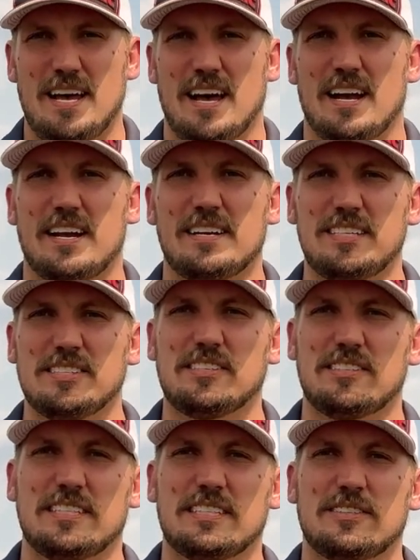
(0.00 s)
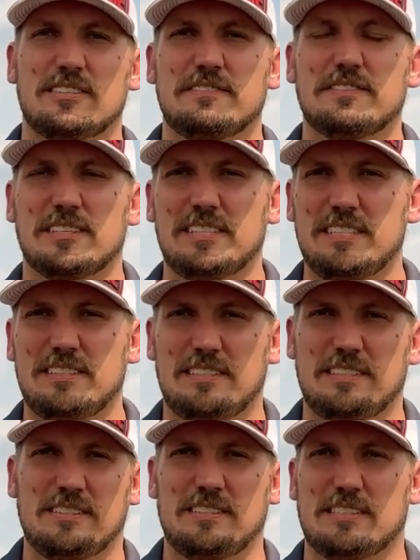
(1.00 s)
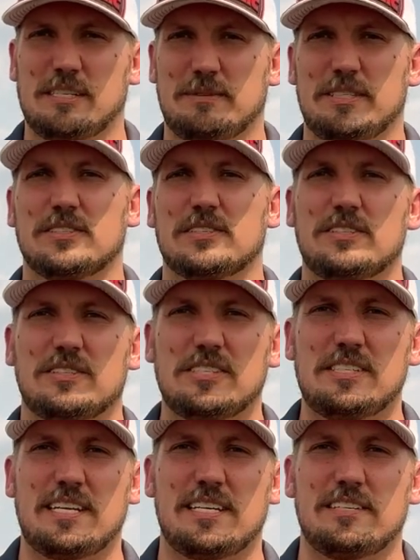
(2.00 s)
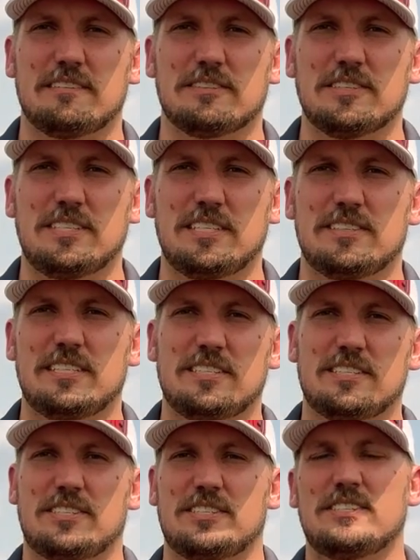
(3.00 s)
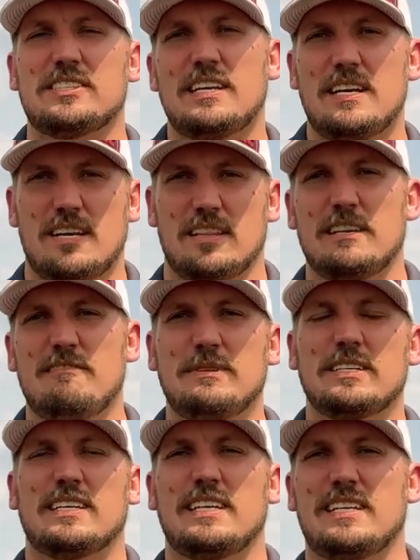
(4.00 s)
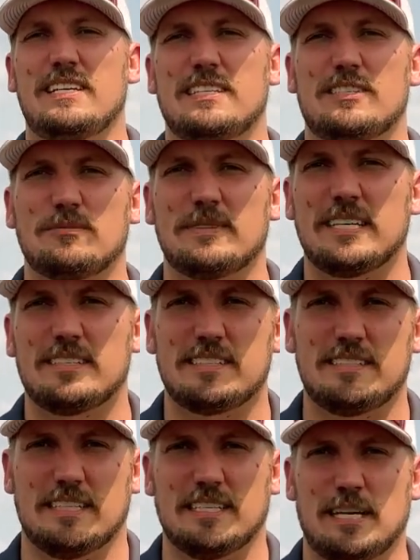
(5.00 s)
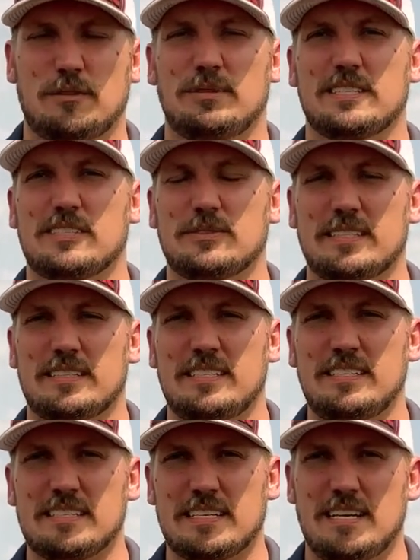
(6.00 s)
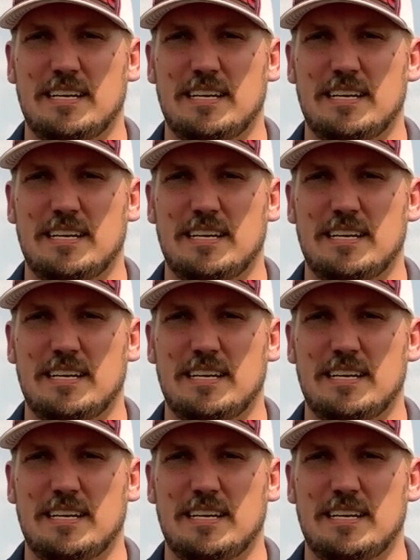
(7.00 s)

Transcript: And I'd also like to refer you to some of the North Dakota State University researchers. They've been key and instrumental in helping us with this.